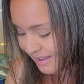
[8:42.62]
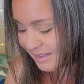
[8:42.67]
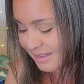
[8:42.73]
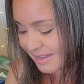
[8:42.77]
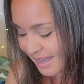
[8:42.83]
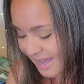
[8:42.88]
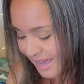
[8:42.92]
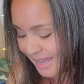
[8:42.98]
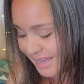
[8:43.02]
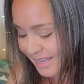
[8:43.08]

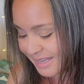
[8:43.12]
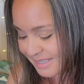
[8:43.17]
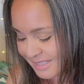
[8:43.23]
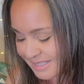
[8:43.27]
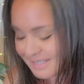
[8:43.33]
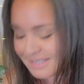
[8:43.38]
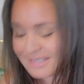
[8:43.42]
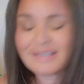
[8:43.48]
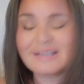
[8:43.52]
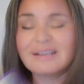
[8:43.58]

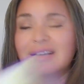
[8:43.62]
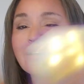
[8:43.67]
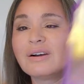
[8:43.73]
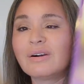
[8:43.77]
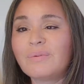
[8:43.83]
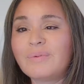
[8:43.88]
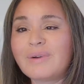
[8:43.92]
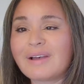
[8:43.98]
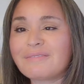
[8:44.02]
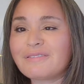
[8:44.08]
Yes.
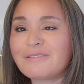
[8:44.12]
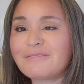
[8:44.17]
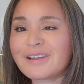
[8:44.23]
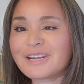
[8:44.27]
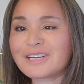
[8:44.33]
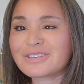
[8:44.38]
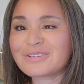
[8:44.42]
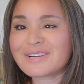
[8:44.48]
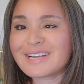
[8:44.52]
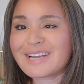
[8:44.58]
We have a
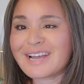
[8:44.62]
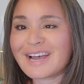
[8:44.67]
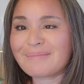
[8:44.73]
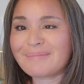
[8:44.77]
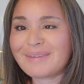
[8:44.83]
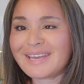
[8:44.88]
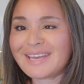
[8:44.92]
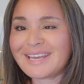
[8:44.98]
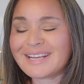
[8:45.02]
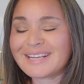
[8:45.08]
victory
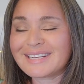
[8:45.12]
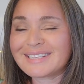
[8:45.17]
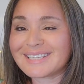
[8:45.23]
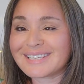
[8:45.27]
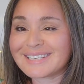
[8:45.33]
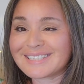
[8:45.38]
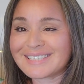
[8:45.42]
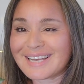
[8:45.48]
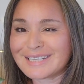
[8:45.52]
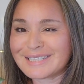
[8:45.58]
coming.
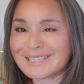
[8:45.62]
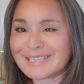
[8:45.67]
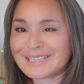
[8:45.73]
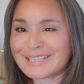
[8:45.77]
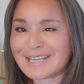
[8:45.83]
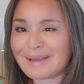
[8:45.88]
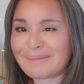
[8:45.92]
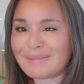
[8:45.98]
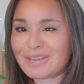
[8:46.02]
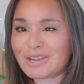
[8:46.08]
Success is
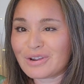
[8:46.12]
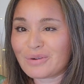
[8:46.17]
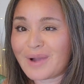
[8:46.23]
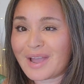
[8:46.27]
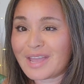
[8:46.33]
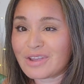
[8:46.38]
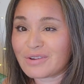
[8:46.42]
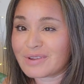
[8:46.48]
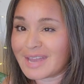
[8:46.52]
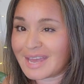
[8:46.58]
coming your
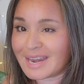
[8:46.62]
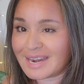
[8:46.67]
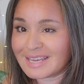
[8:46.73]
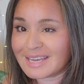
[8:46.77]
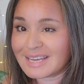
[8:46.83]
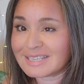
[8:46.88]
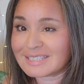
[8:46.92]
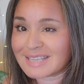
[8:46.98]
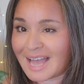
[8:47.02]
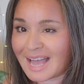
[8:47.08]
way. You're getting
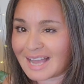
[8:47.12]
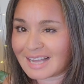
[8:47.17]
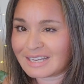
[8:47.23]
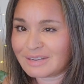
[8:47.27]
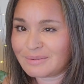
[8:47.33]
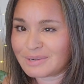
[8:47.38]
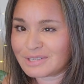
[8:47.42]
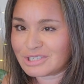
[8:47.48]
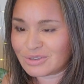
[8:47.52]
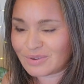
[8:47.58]

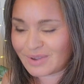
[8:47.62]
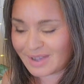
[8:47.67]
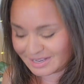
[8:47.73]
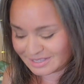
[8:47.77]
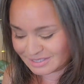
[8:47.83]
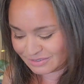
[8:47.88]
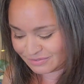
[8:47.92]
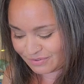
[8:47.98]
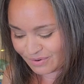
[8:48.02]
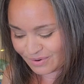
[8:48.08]
exactly what you
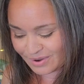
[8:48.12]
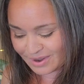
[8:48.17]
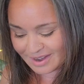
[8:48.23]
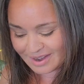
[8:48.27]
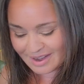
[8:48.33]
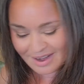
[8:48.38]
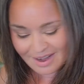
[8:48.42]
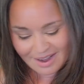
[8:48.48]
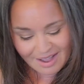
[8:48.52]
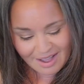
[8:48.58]
asked for.
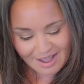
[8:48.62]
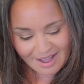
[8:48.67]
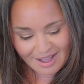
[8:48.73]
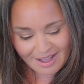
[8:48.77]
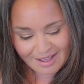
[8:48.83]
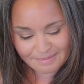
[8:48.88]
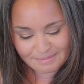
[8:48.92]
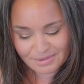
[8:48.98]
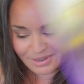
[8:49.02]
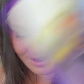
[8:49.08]

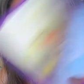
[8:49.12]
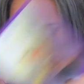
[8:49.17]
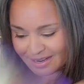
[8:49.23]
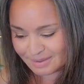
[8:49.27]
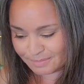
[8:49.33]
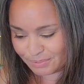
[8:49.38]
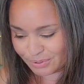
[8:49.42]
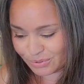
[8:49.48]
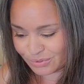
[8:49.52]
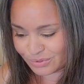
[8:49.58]
I'm going
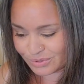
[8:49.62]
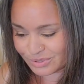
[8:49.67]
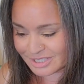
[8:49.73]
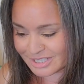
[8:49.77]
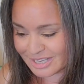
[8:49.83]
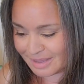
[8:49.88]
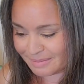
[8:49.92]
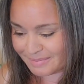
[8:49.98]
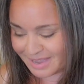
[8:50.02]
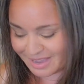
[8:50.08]
to pull
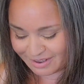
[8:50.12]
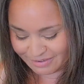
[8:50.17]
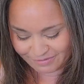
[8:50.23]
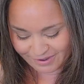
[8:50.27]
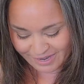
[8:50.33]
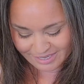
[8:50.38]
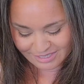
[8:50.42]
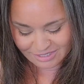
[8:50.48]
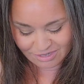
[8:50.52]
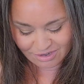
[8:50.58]
some
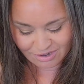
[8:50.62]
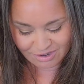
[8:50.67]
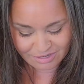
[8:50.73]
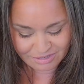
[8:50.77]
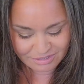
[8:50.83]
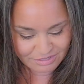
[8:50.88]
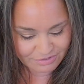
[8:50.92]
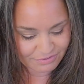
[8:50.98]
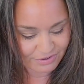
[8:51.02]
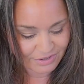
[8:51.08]
advice
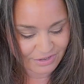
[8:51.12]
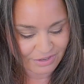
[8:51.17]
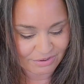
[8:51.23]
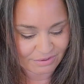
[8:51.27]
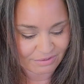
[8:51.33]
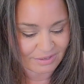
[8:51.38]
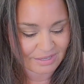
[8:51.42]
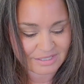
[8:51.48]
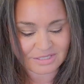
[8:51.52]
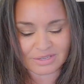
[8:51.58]
cards for
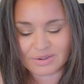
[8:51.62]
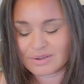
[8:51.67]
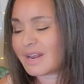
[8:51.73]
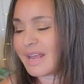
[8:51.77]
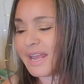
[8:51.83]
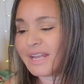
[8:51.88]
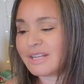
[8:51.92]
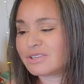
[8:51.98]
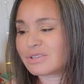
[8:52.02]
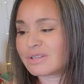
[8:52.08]
you. Let's go to
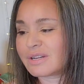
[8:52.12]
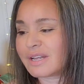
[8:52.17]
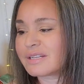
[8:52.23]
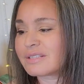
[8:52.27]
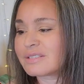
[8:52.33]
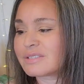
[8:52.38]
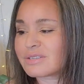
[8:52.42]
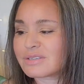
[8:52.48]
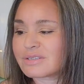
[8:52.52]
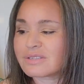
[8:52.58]
angel
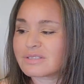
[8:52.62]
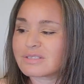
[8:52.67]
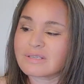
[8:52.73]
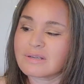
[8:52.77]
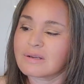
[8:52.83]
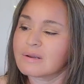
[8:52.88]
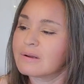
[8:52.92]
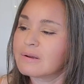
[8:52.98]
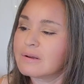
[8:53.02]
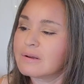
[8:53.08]
answers.